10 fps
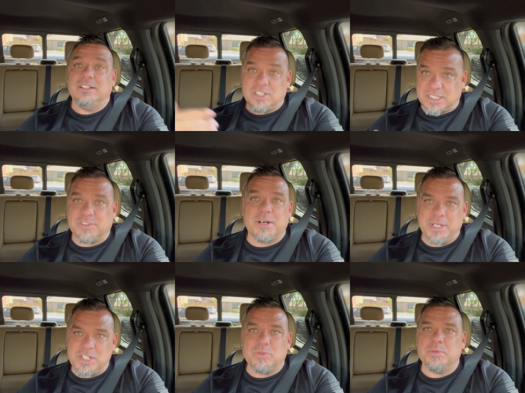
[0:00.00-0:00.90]
inductive
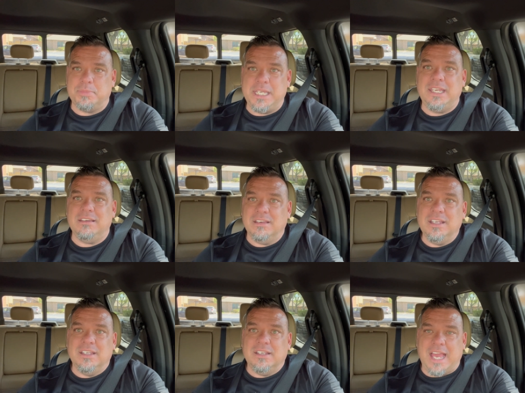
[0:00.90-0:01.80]
automation will be
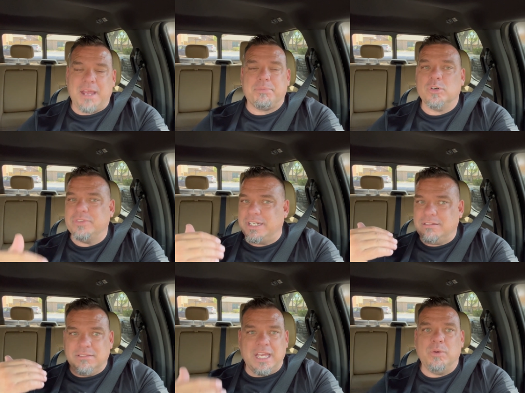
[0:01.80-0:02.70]
at Prove It,
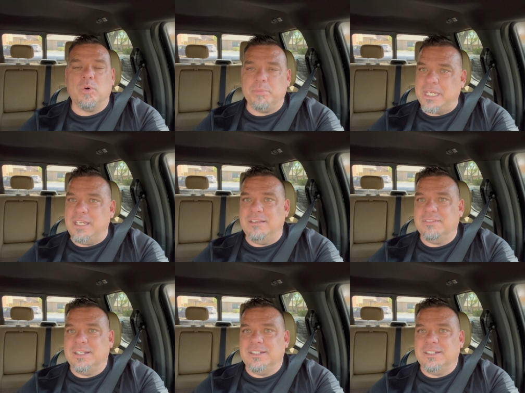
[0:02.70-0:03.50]
they will be